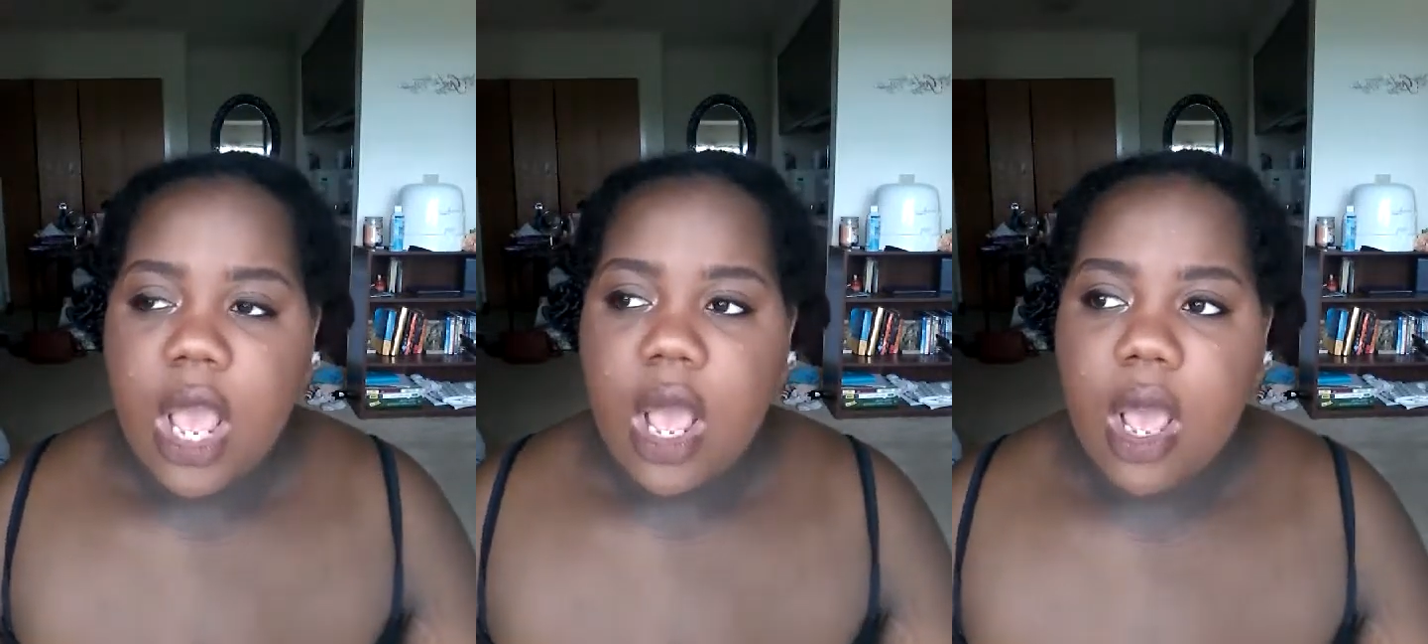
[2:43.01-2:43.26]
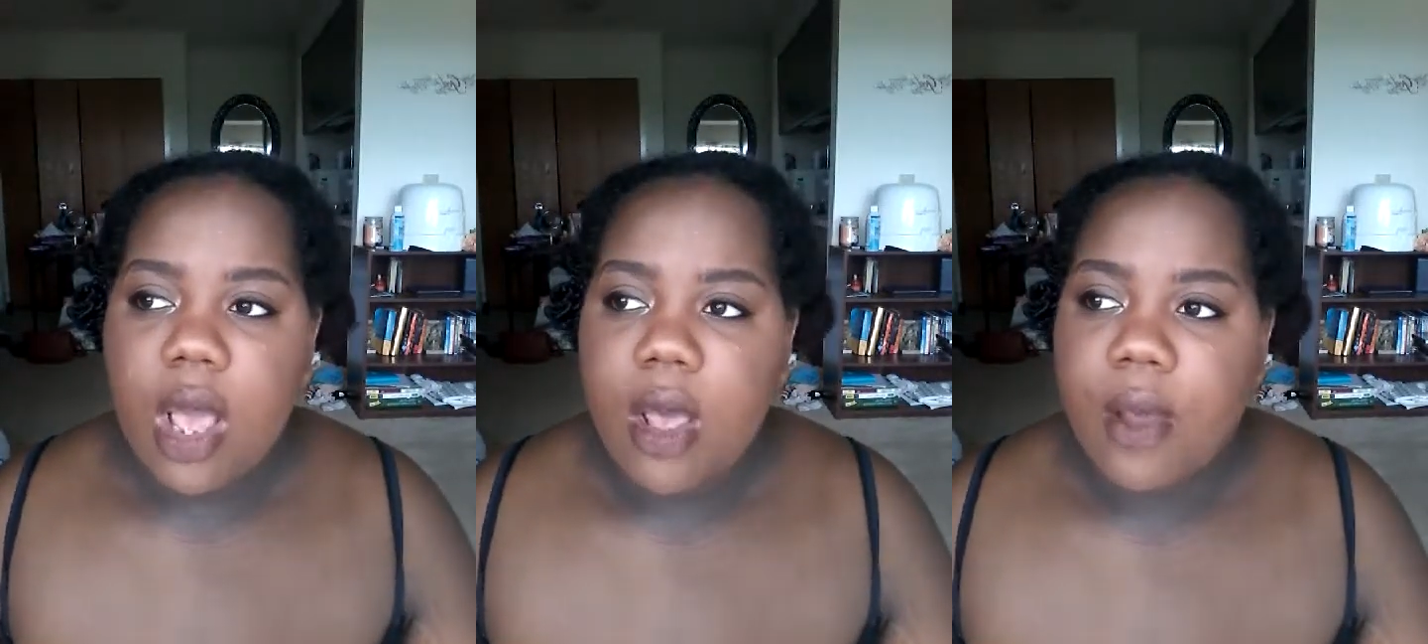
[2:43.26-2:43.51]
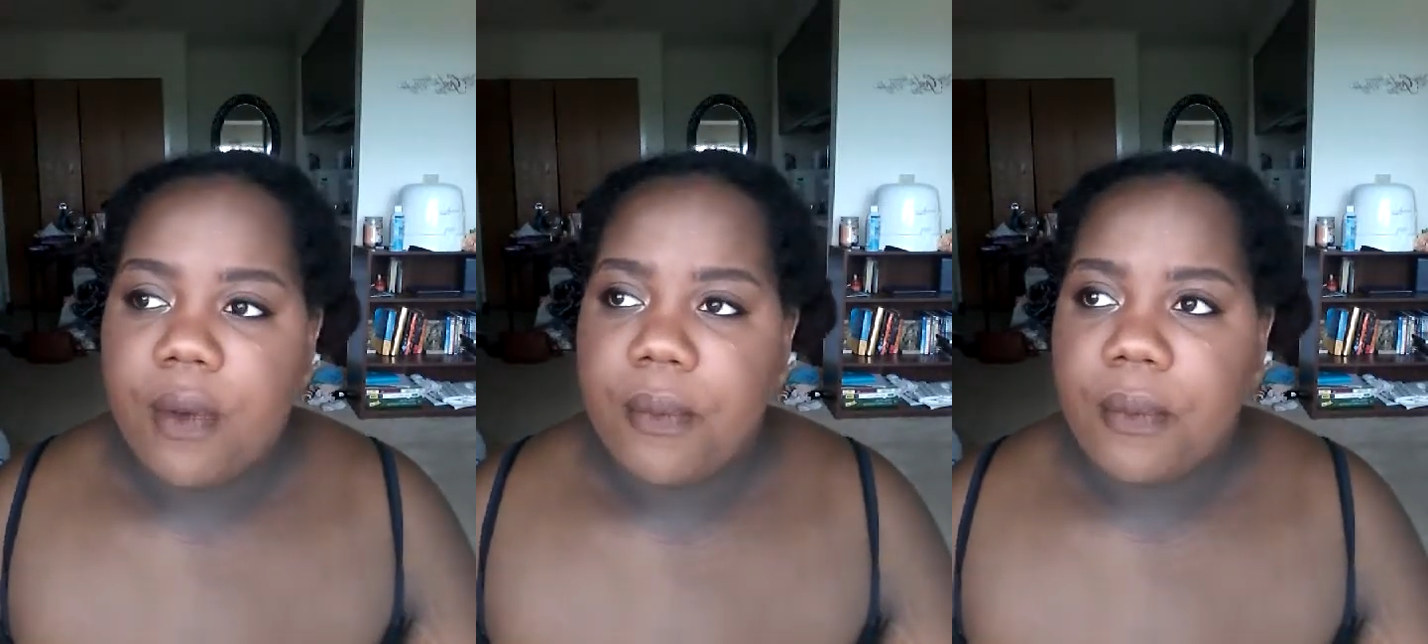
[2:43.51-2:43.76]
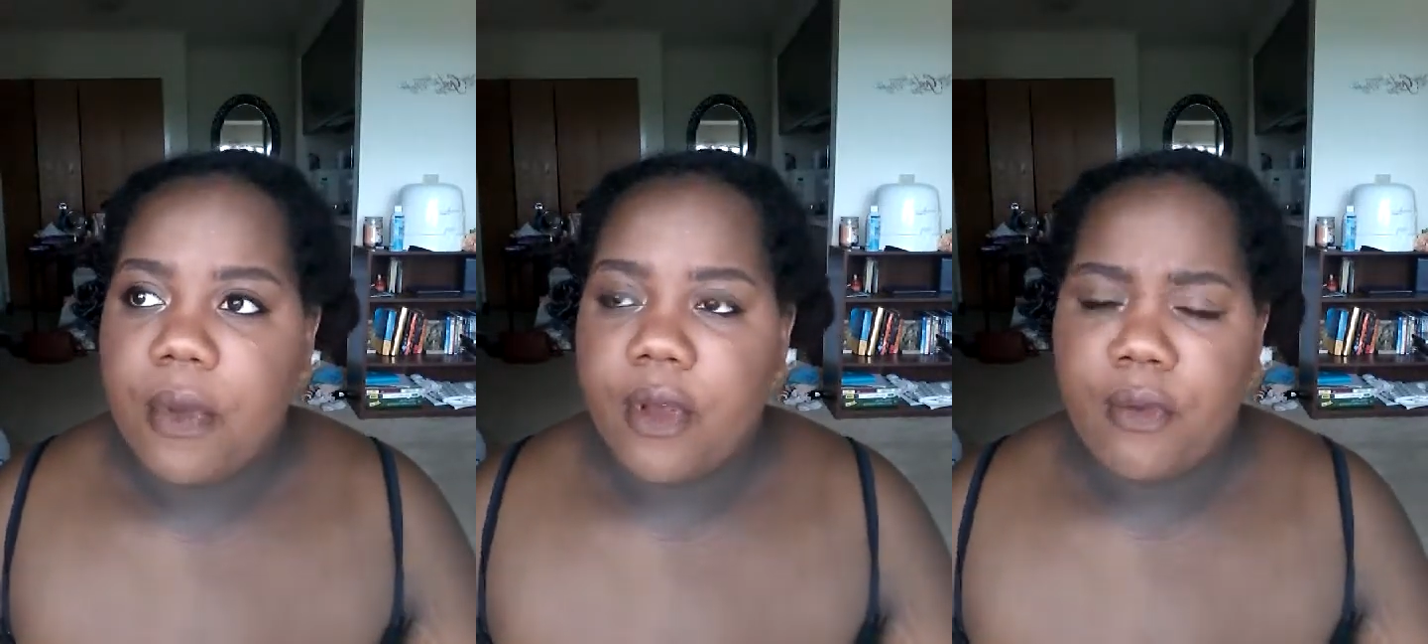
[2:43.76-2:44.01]

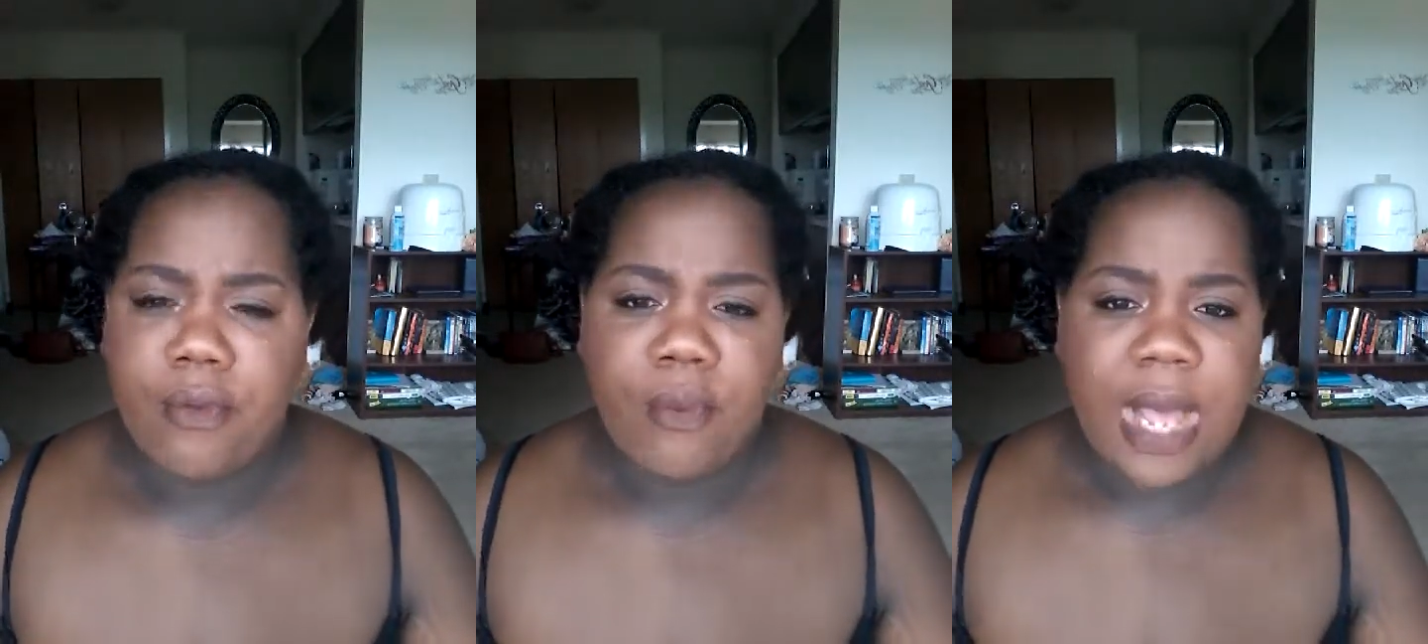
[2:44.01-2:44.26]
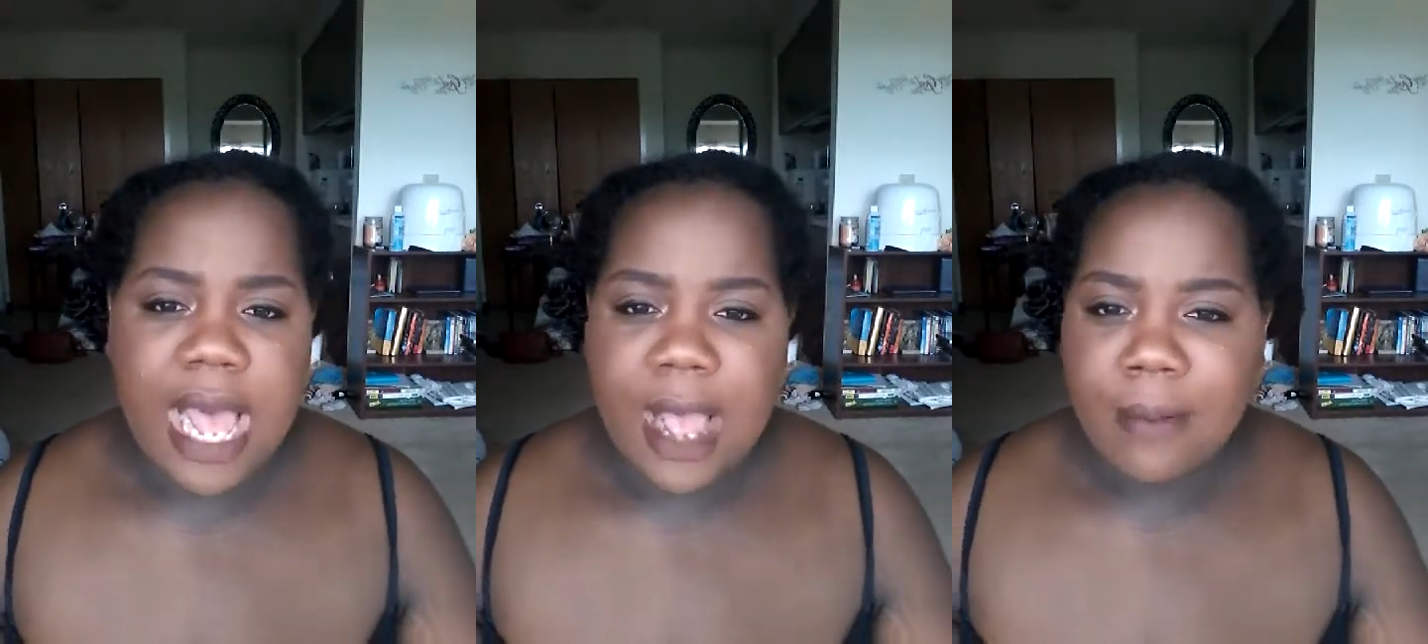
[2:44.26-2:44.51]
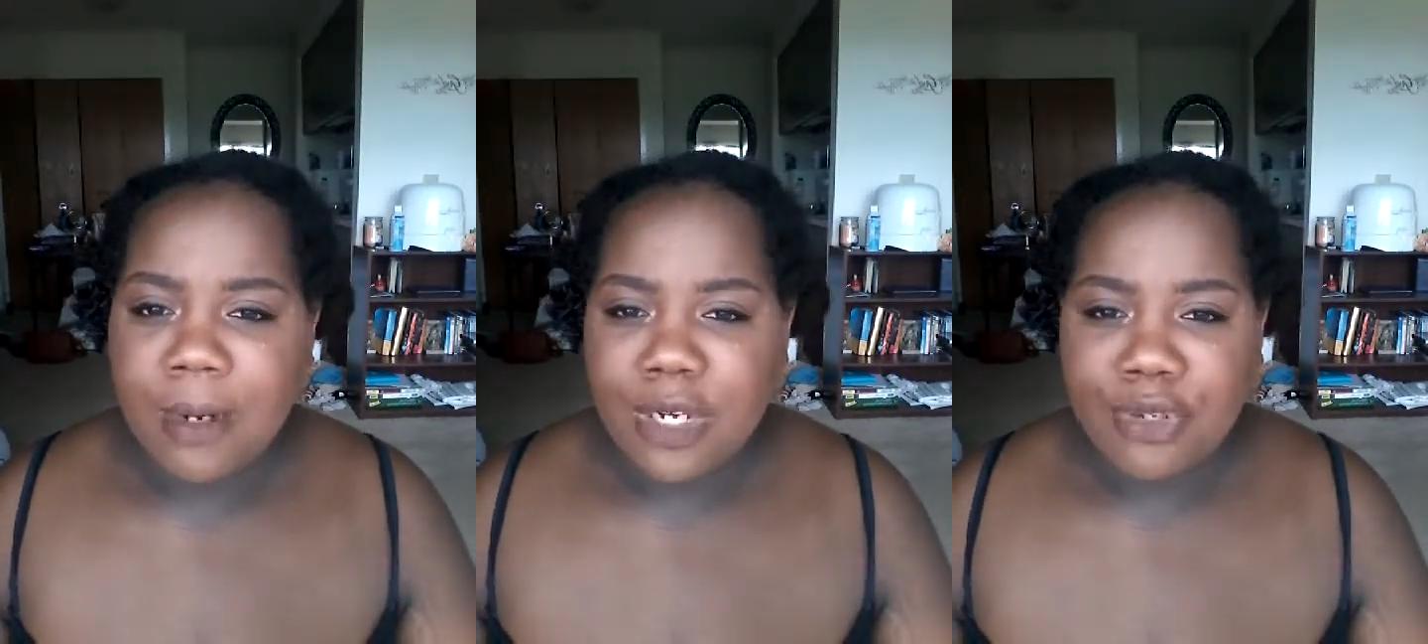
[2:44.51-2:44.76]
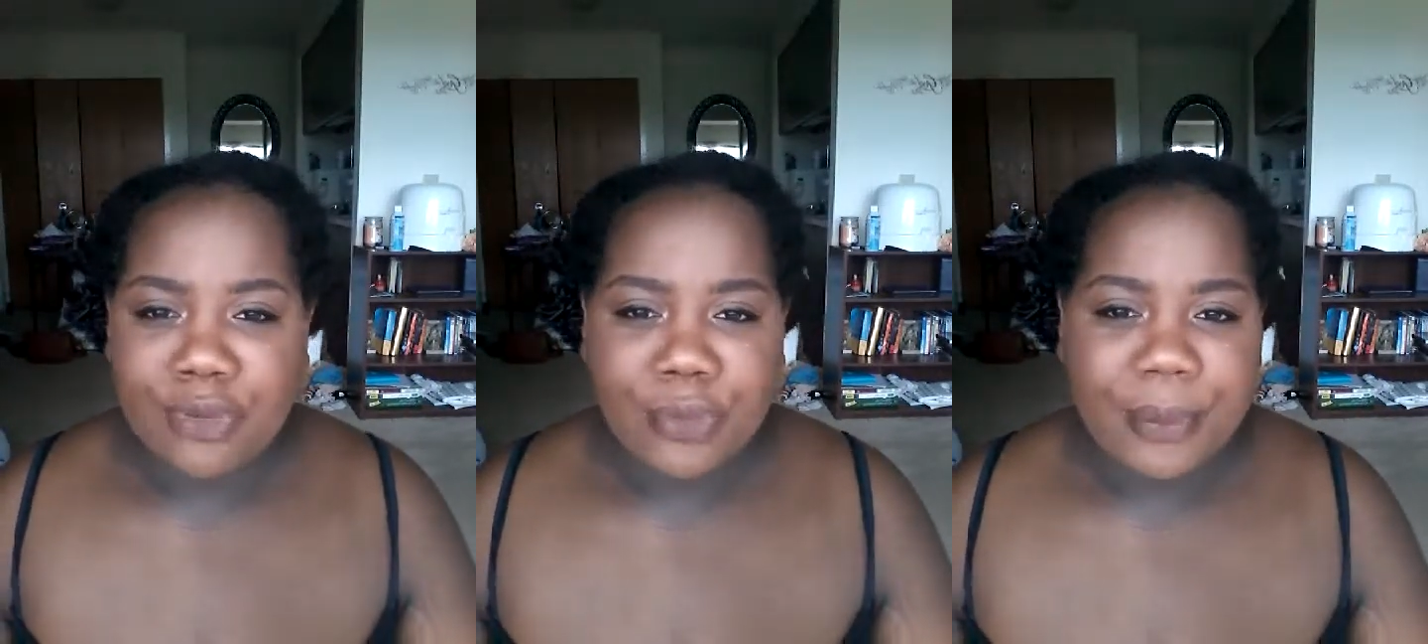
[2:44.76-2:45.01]
of what I plan
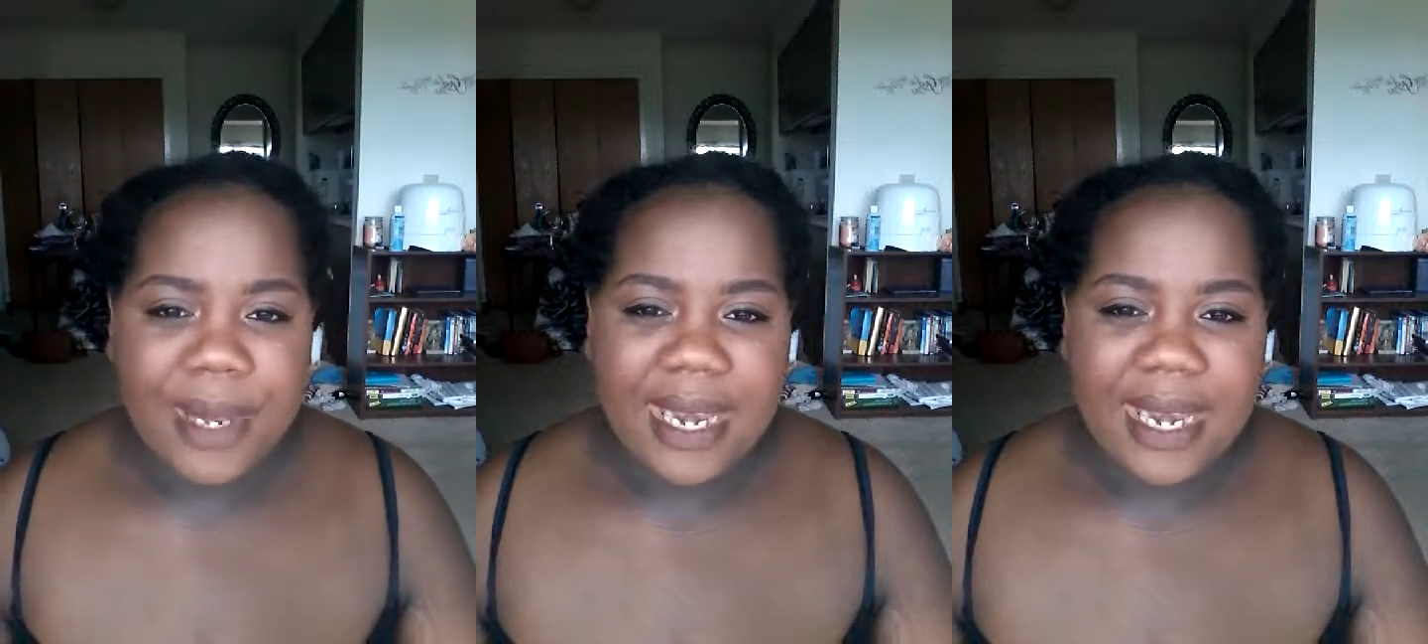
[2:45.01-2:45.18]
to do in my